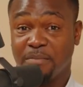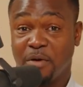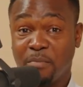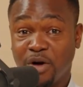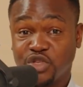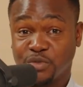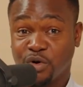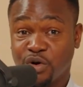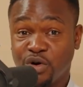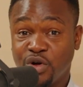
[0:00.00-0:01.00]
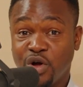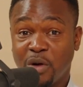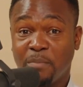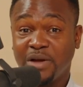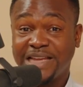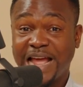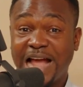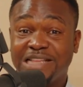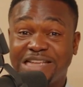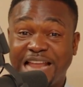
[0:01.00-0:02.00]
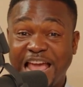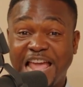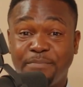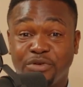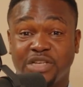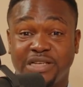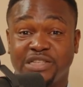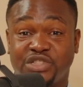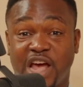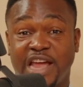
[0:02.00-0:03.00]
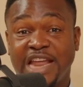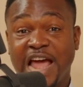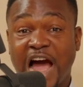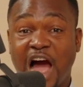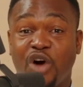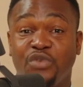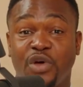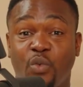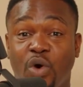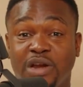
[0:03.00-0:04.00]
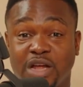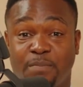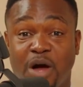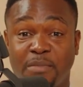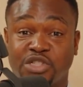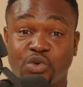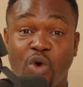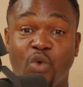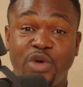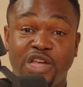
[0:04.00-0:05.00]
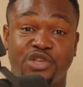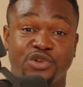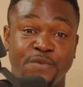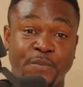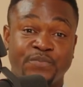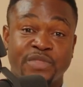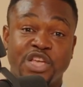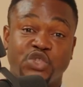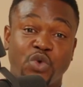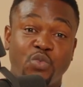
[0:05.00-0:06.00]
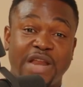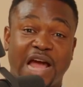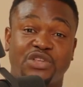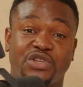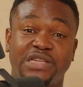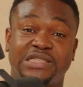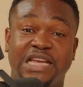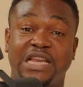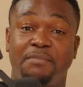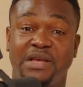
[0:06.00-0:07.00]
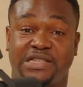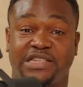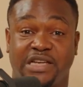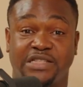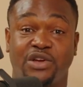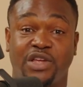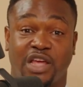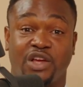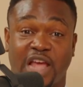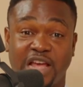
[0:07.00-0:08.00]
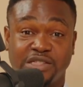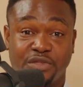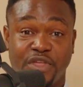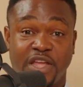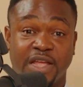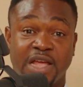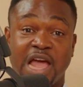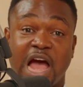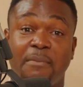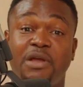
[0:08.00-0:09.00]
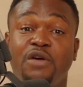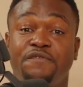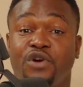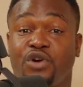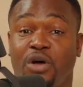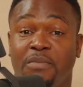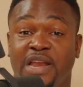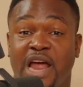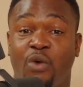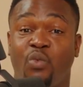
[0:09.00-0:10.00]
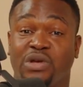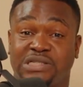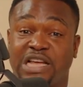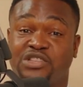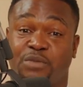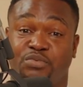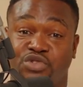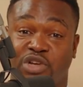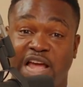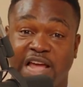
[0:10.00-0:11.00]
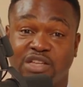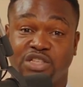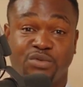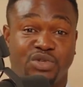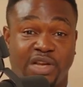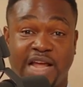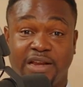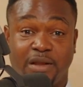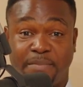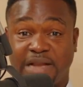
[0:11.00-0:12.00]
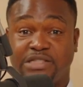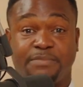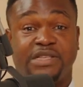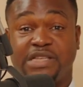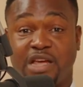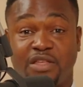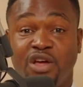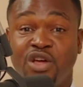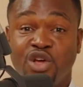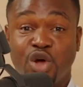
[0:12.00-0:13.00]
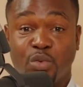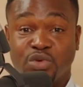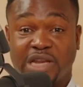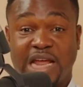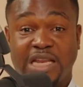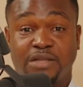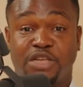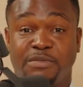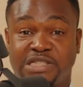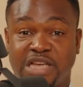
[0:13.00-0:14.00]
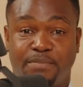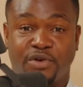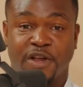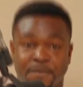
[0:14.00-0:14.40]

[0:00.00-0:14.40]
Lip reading: much more, but they're actually able to design how they want the apartment. So what we do is we would actually send a message out. So, okay, here's the thing. How many of you are coming and what setup would you like? So would you like the beds to be together or would you like them to be separate?